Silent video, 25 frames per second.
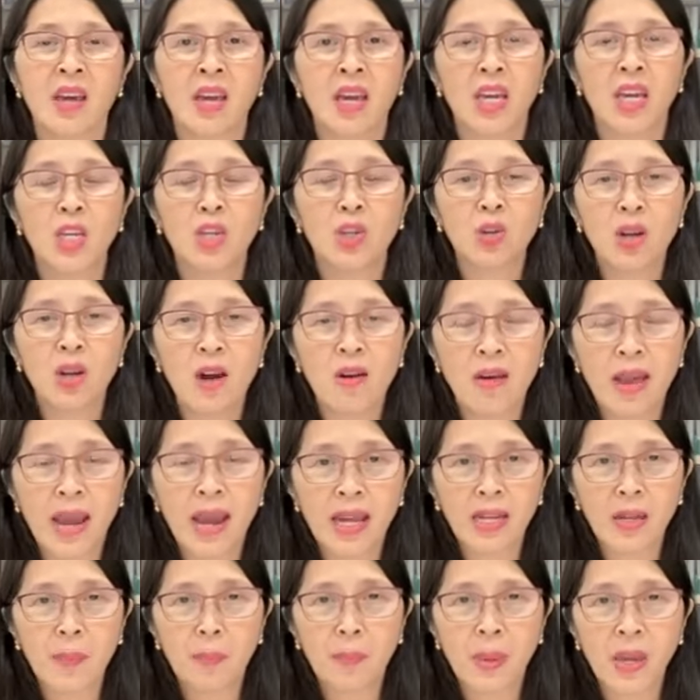If you look
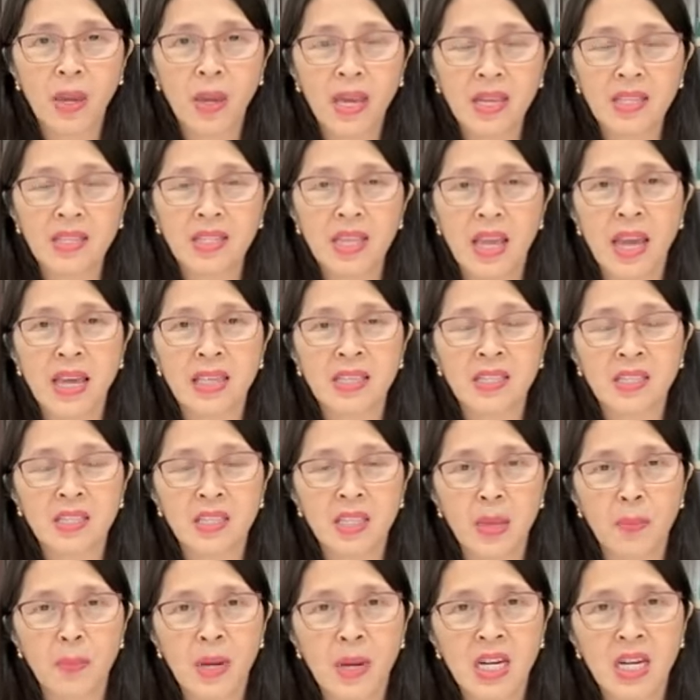at the peace and
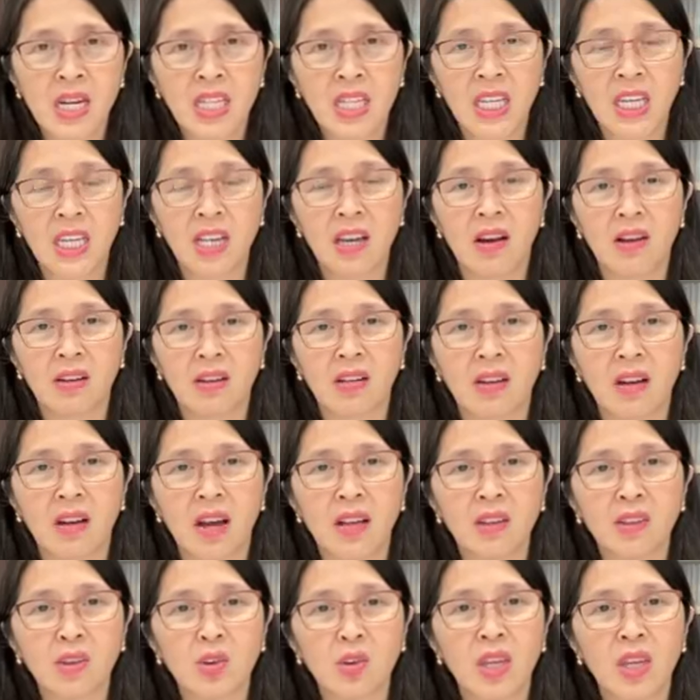stability of the
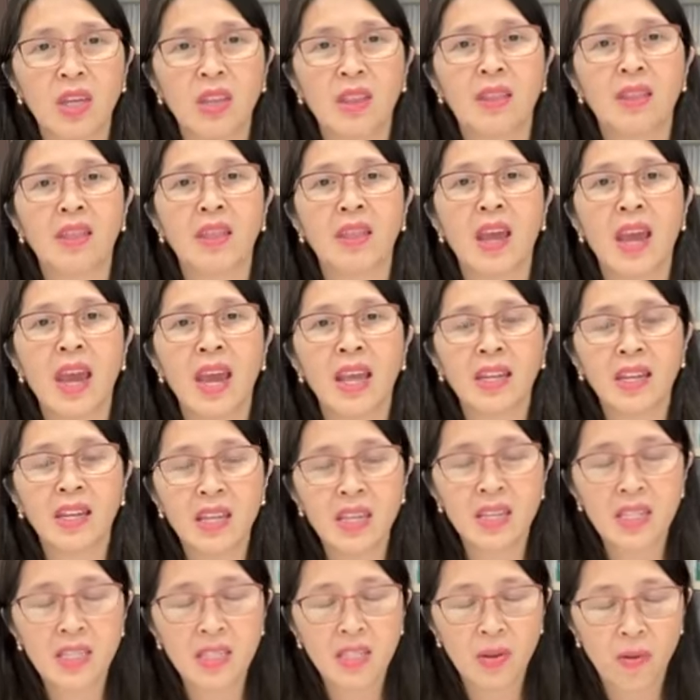country, that
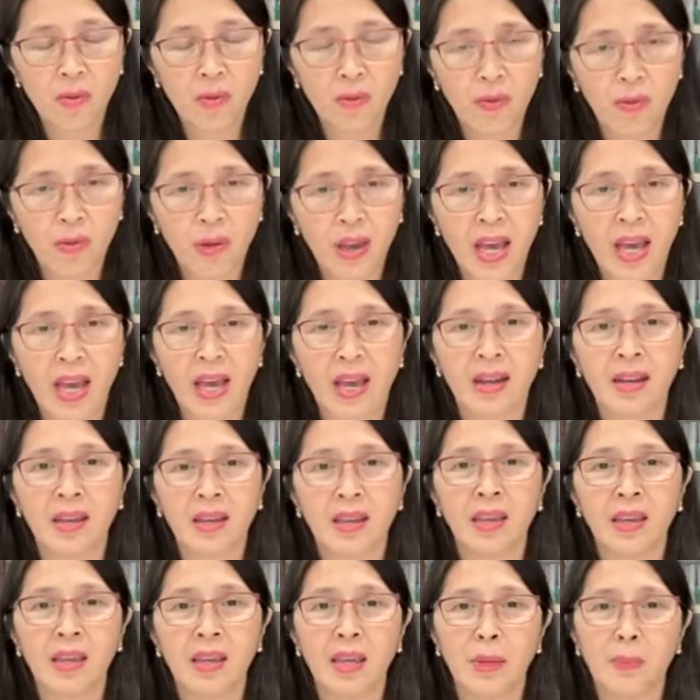is
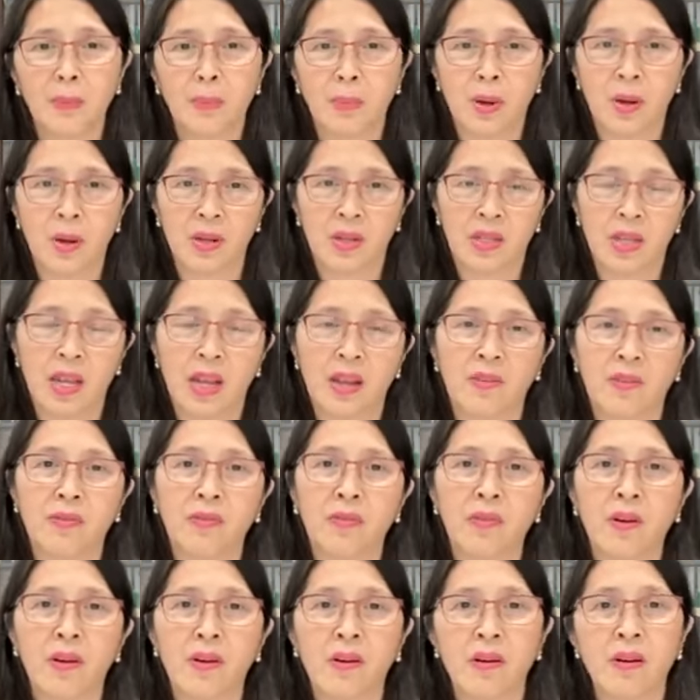very important
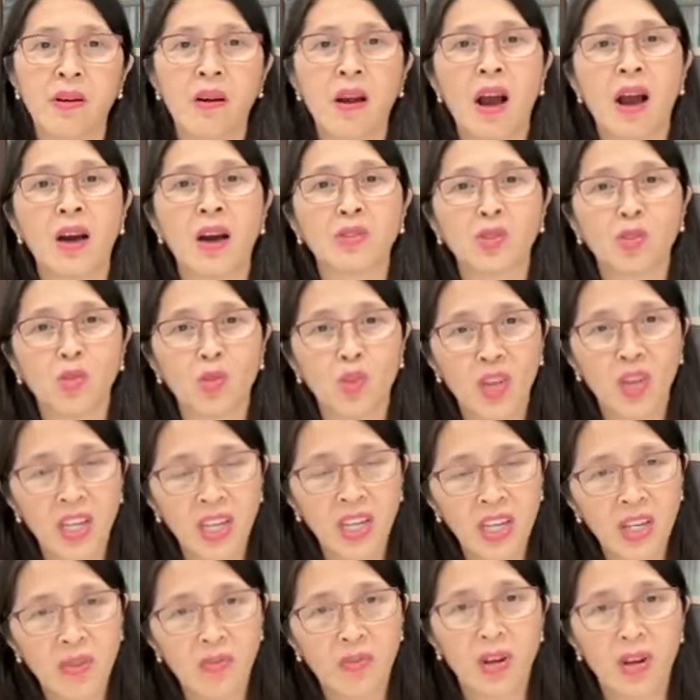for
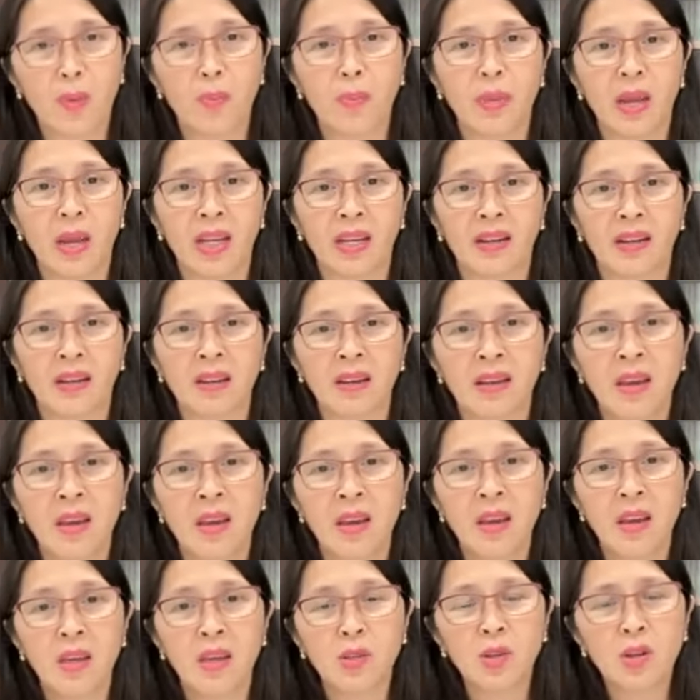country development.
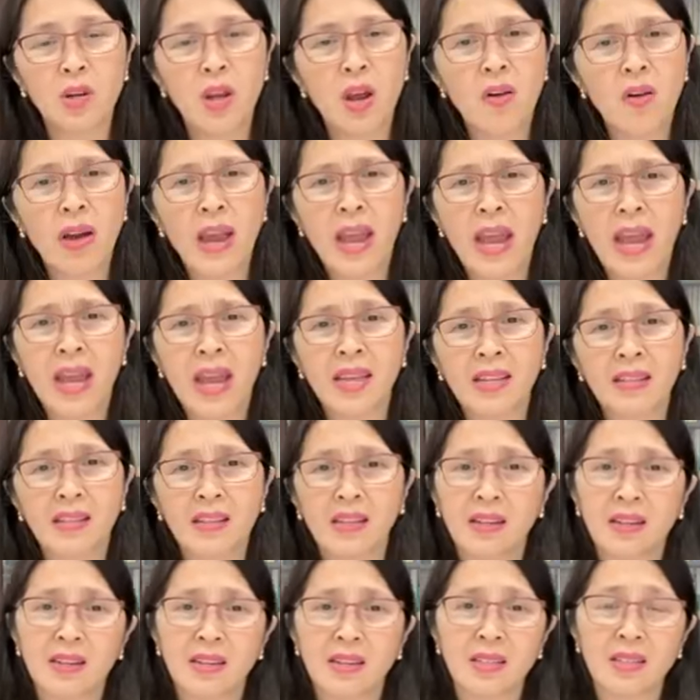You look at
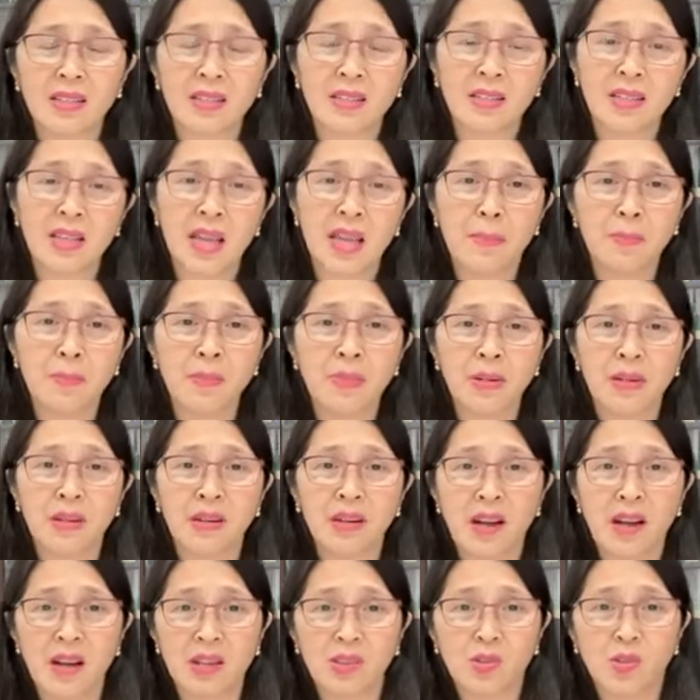some
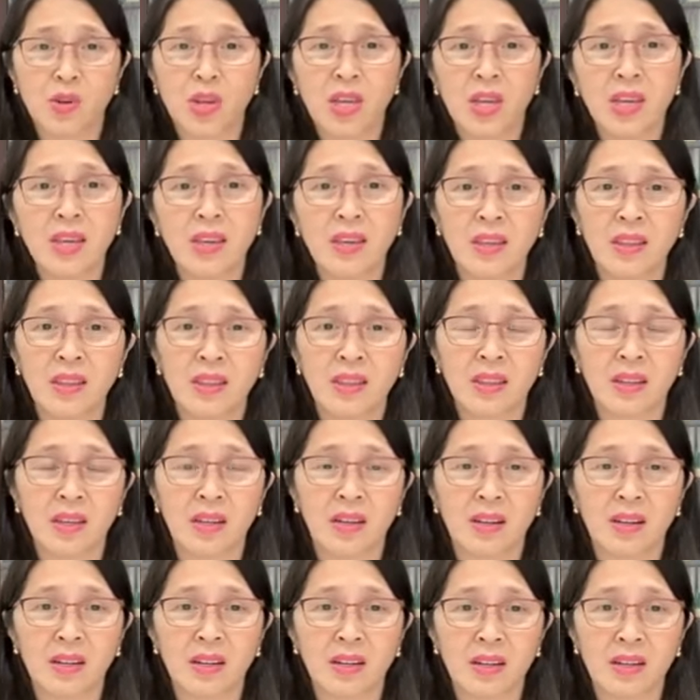country in
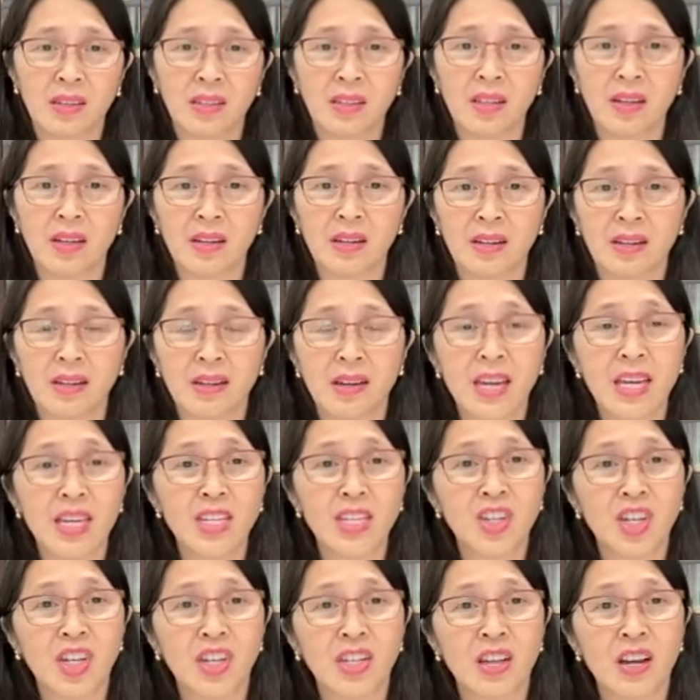the
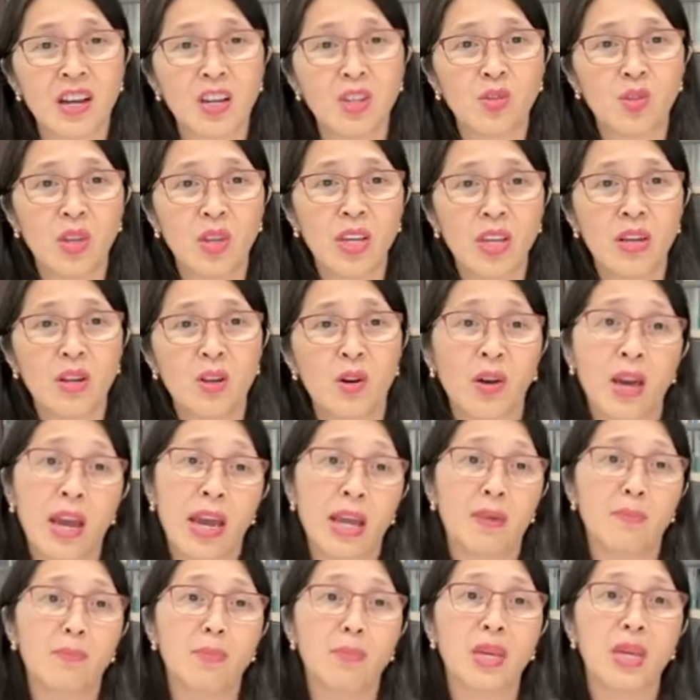Asian country, look
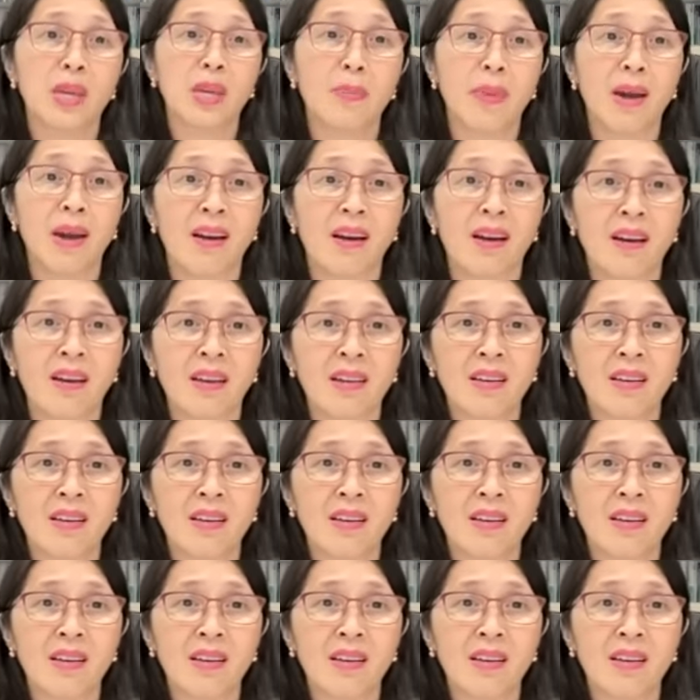at Myanmar.